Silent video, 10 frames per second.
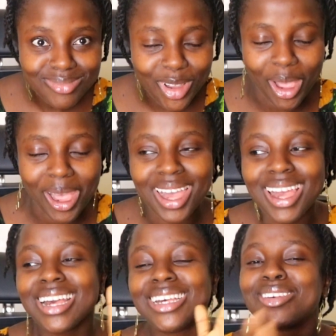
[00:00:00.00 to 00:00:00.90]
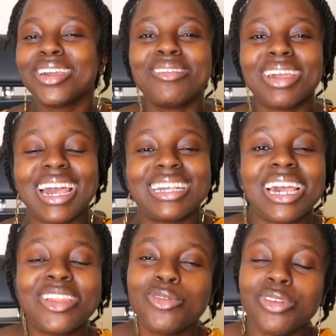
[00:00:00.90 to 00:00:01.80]
Okay, so anyway guys,
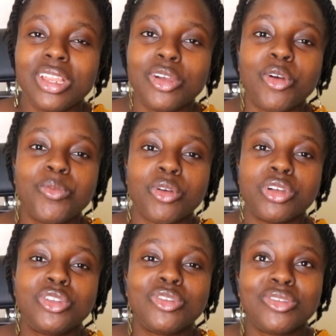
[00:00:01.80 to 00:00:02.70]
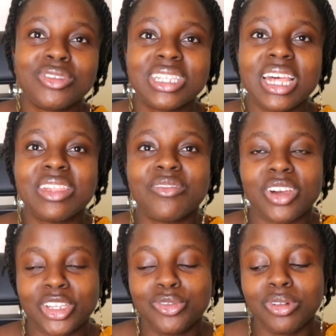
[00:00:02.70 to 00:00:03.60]
I do really hope you're going to use the
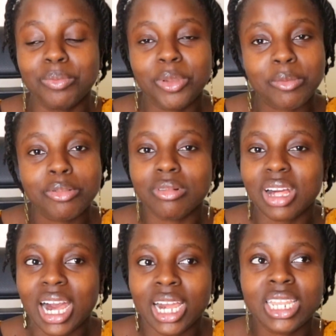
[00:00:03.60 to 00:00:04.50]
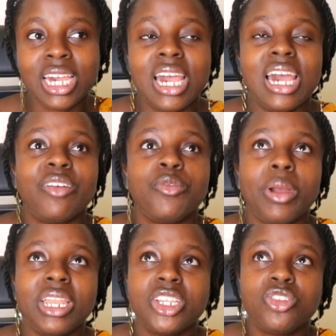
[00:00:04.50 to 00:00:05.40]
virtual Pyypl card. I
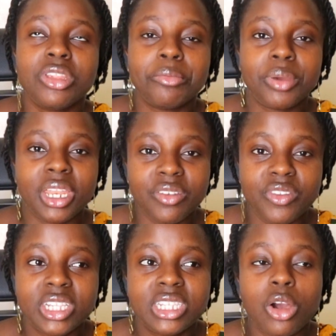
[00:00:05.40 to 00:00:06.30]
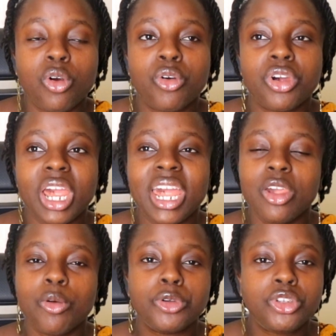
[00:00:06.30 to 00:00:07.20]
reminded you the benefits, or any
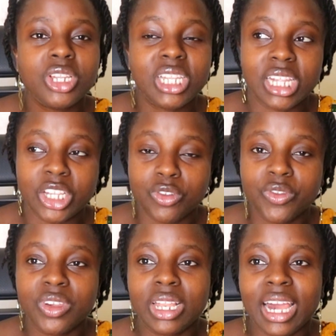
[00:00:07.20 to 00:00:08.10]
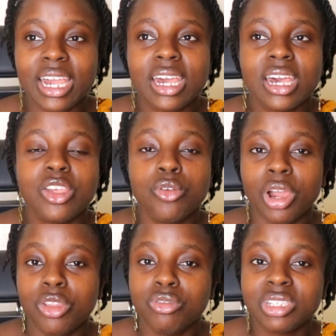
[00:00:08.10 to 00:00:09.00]
opportunity that you feel like you
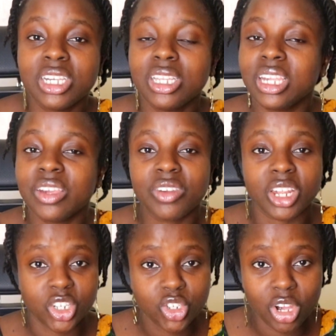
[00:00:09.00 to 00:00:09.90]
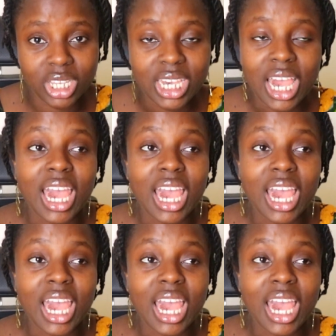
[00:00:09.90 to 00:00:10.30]
can use it, give it a shot.